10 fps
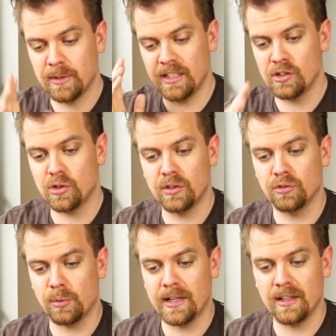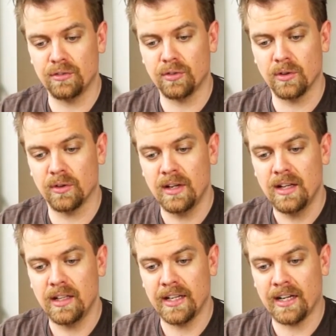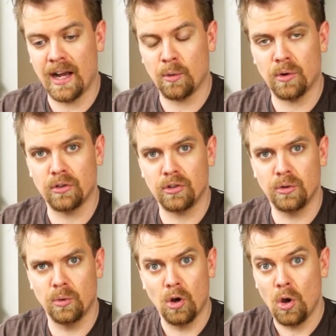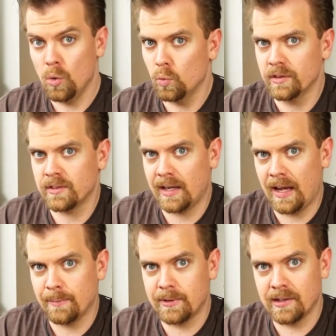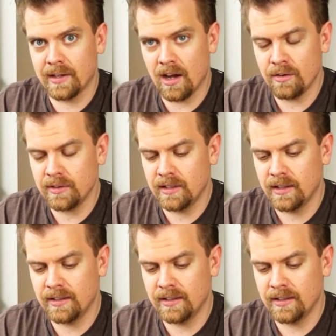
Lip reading: but then you couldn't drink it for like an hour or two, what's going to happen to the coffee?